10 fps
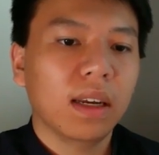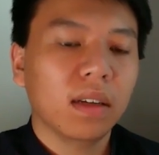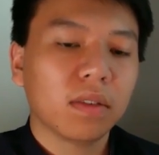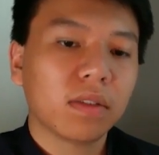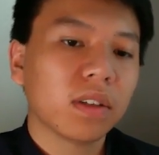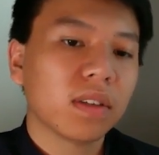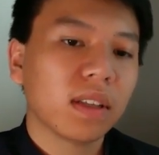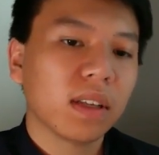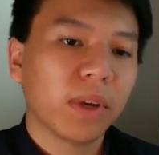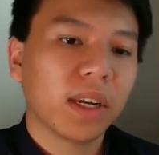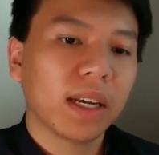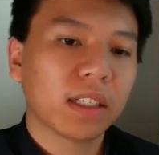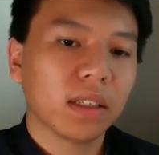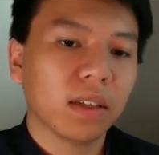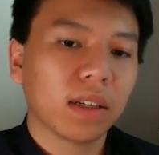And the first thing that we can
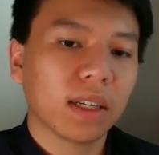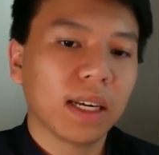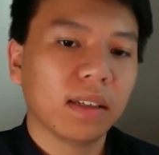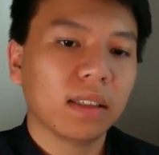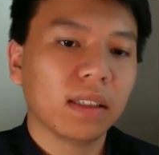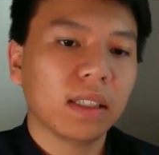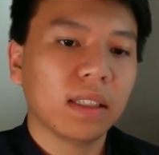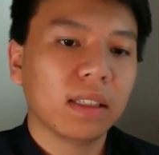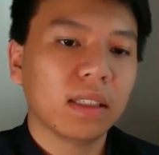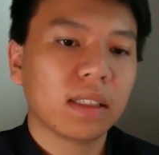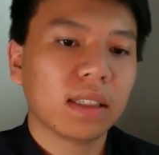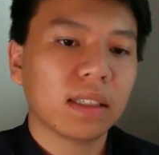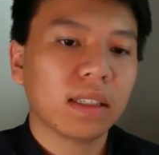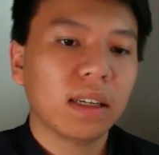actually look at is